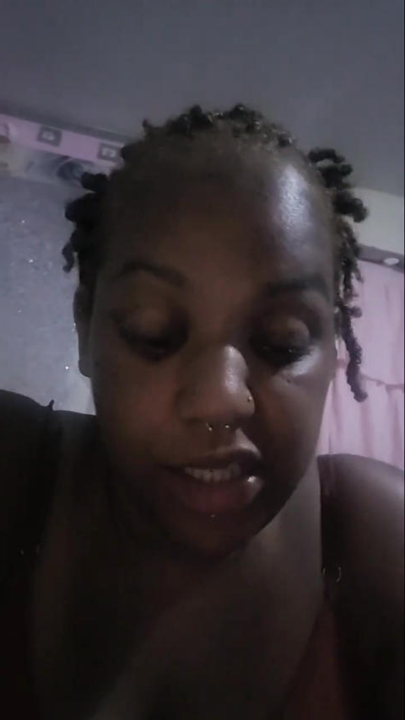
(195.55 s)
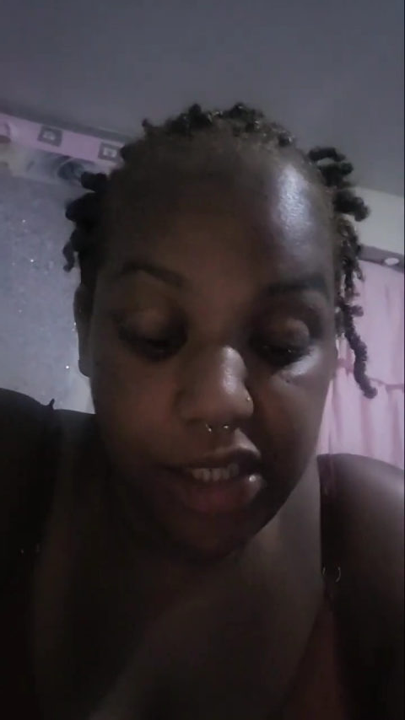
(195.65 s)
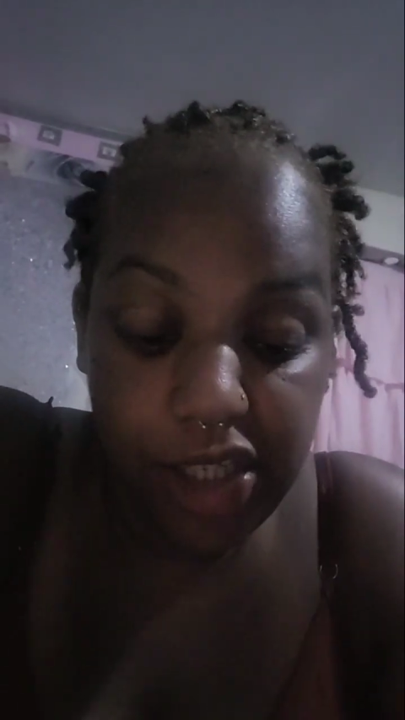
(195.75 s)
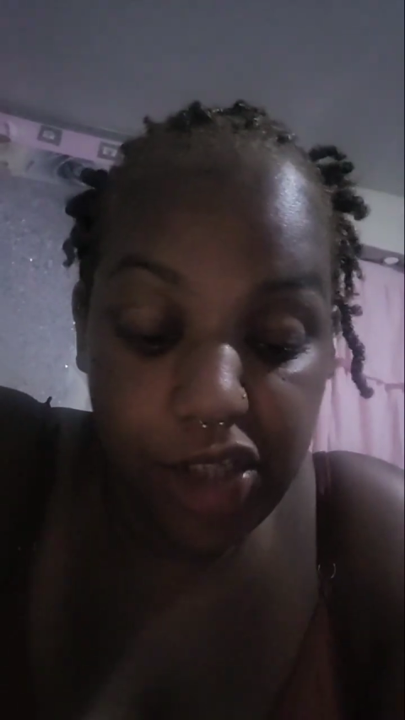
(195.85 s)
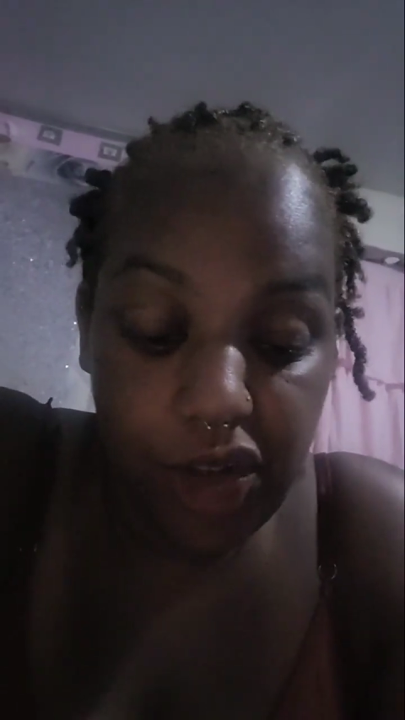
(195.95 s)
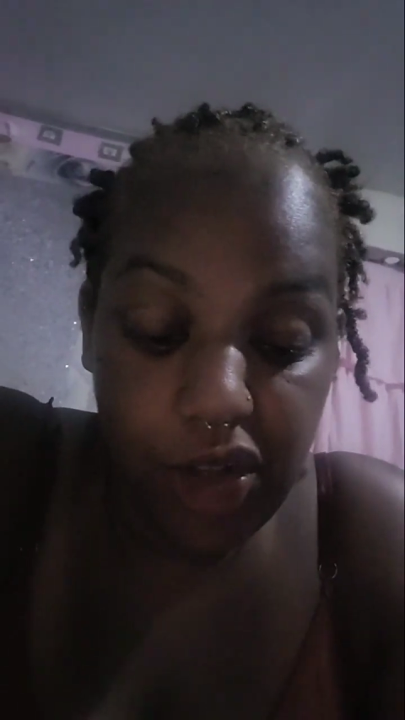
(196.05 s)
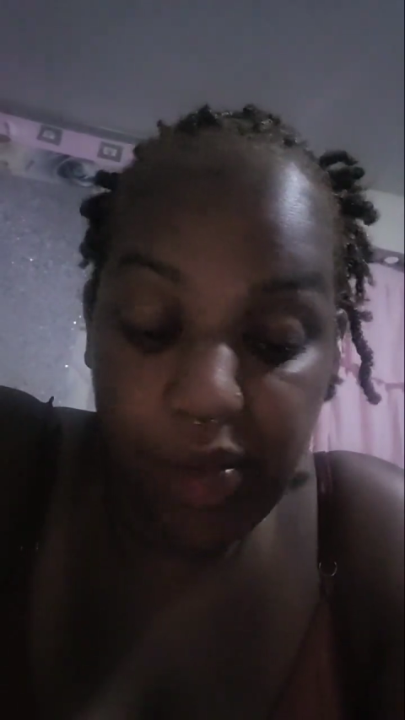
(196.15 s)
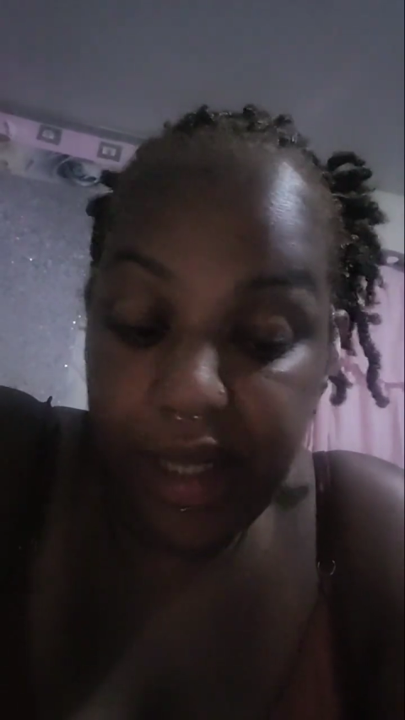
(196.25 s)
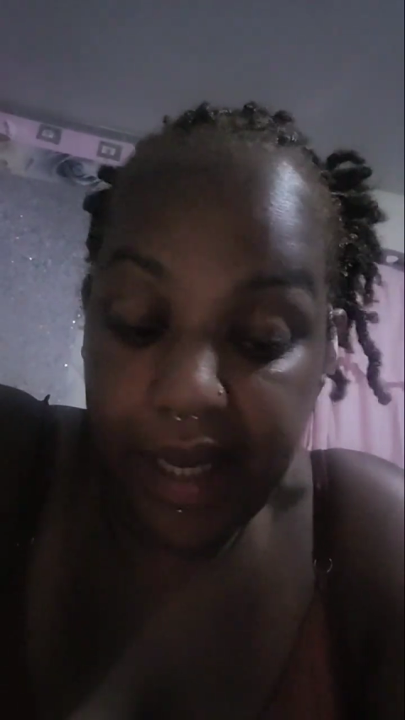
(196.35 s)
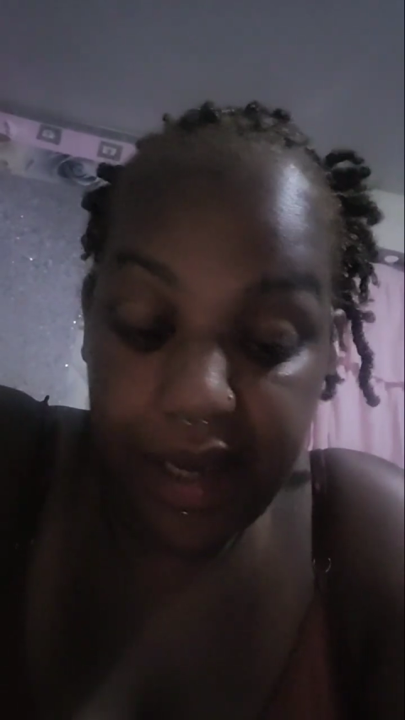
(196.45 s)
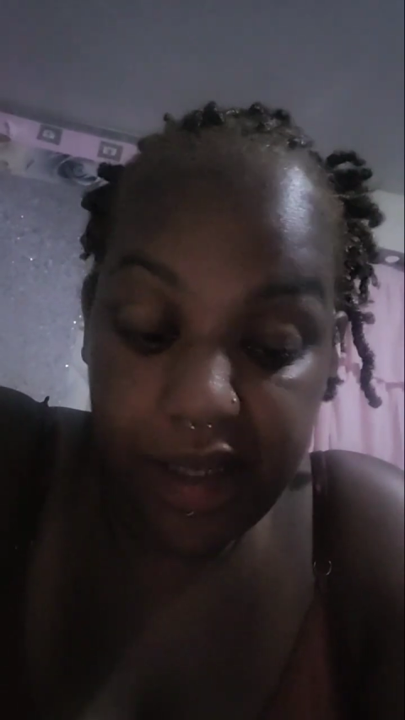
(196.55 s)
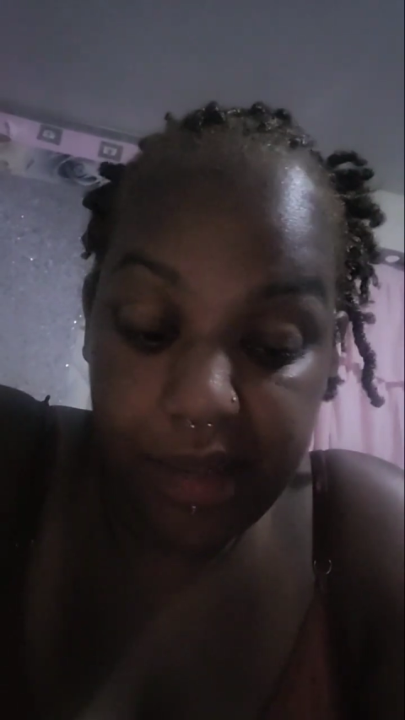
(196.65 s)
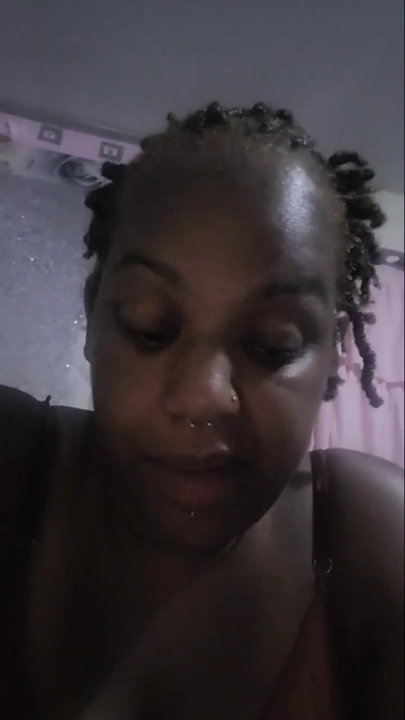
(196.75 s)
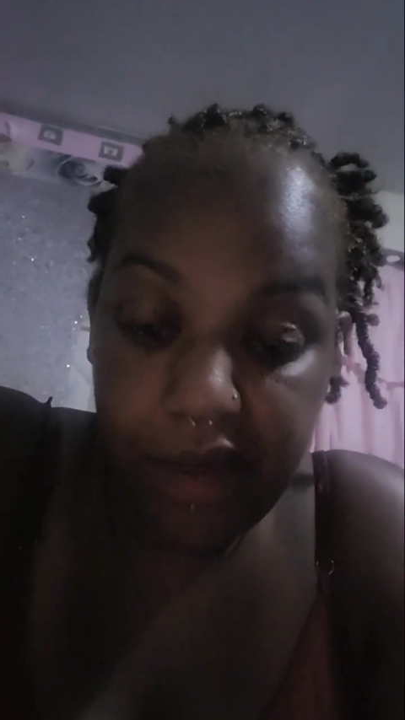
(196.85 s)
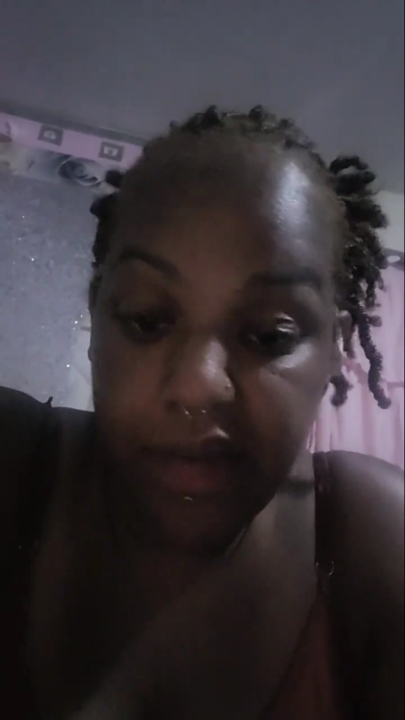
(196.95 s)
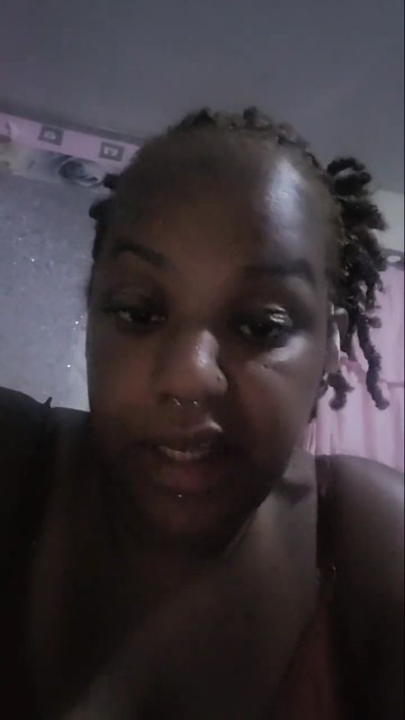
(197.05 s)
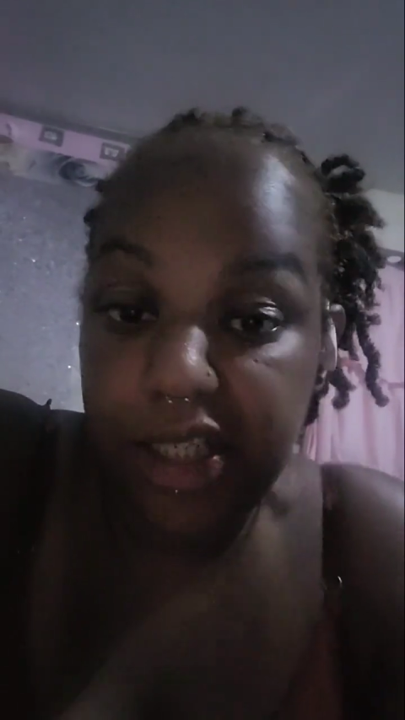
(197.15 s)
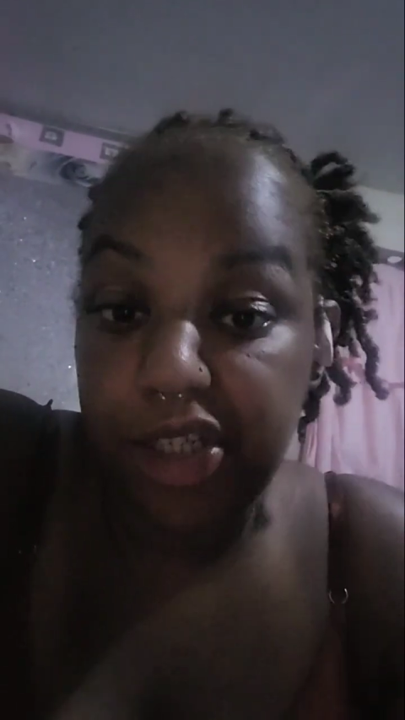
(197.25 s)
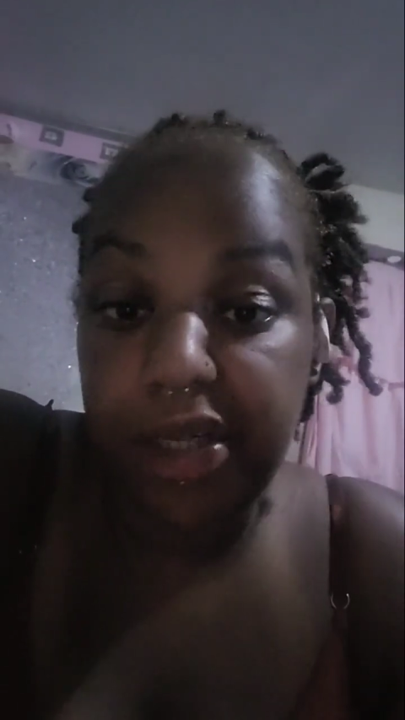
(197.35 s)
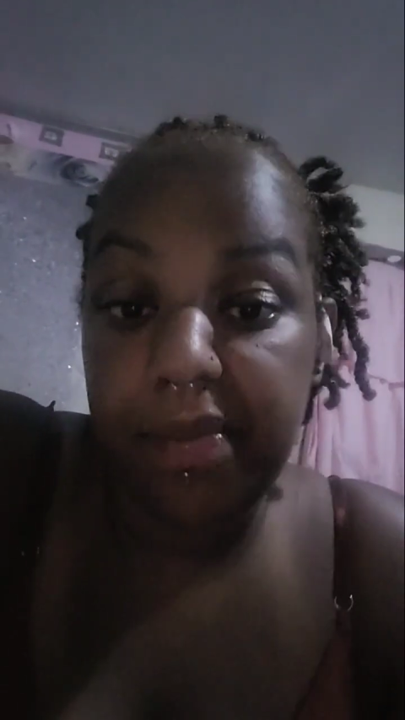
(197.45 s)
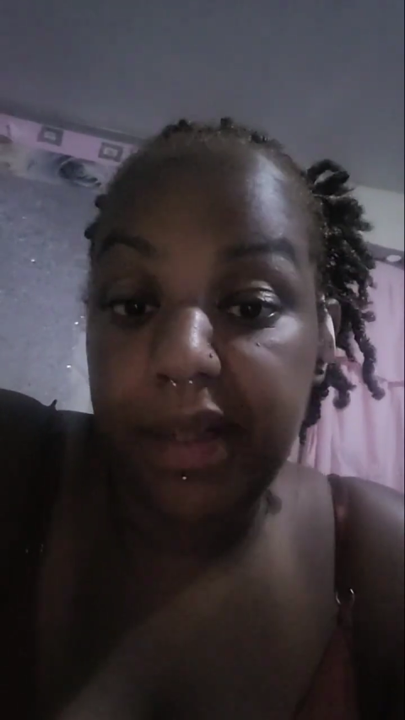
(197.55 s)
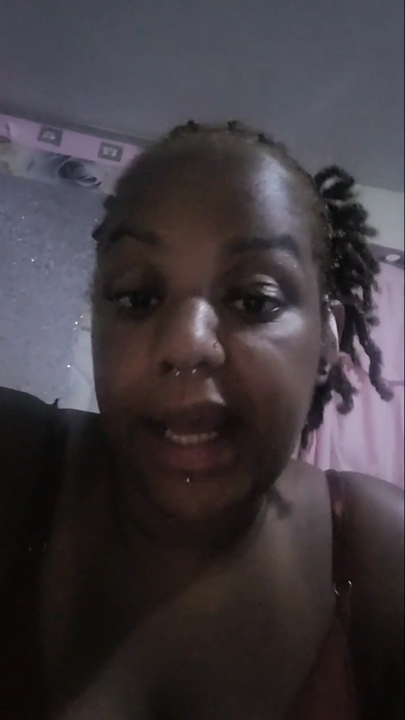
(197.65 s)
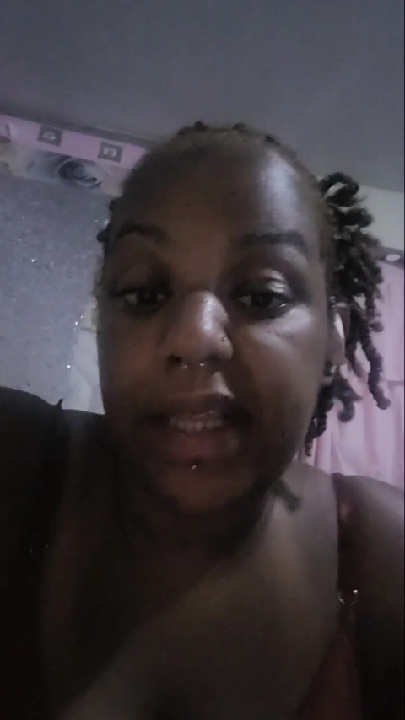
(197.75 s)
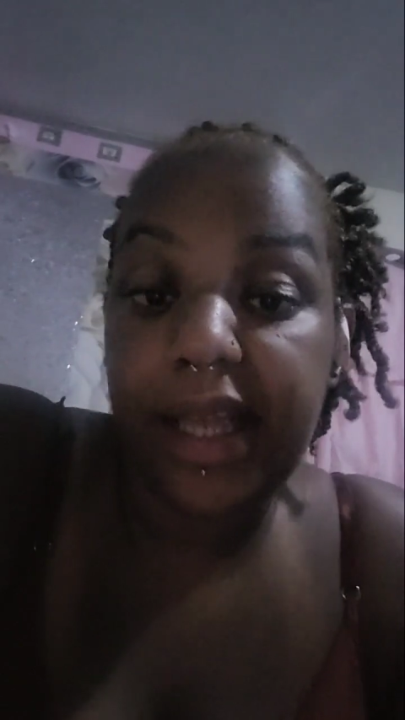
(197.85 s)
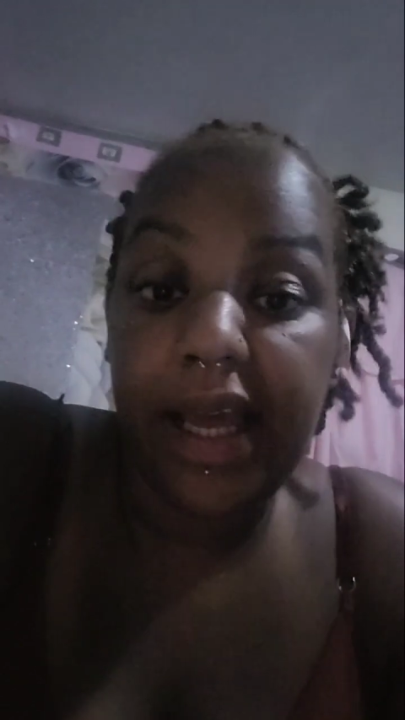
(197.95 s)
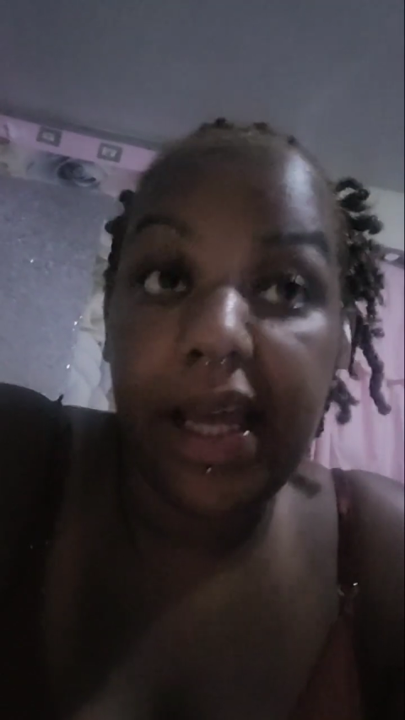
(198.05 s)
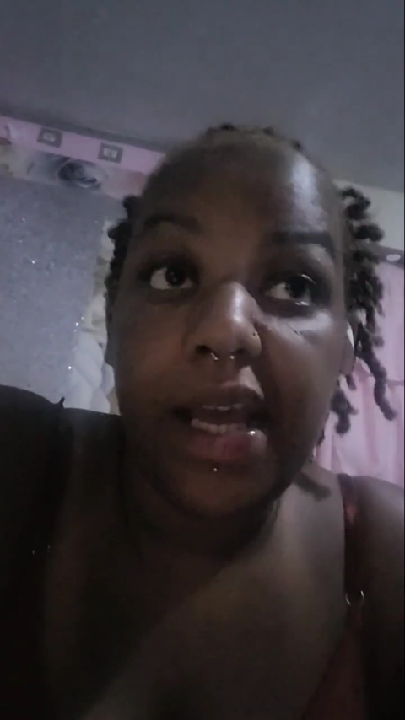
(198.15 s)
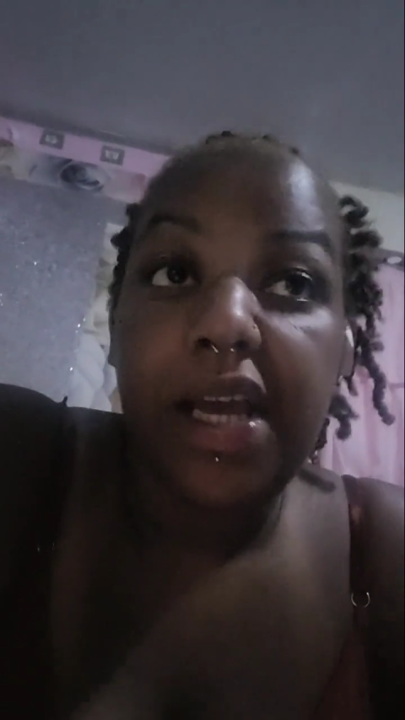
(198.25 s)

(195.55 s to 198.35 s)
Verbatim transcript: she's the only one that cares about the relationship like that.